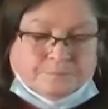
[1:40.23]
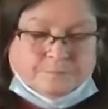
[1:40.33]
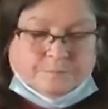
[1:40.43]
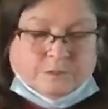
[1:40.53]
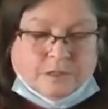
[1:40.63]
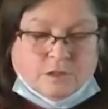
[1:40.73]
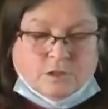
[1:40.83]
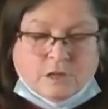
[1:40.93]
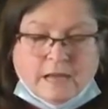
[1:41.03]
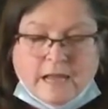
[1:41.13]
There's
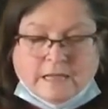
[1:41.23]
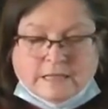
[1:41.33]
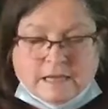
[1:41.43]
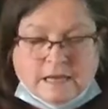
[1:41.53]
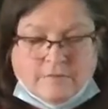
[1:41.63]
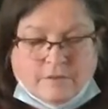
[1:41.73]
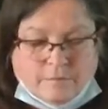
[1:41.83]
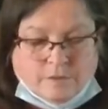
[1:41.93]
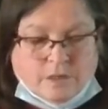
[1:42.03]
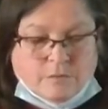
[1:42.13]
only 18 of
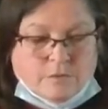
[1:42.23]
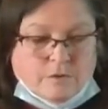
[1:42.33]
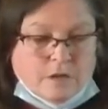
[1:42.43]
them, so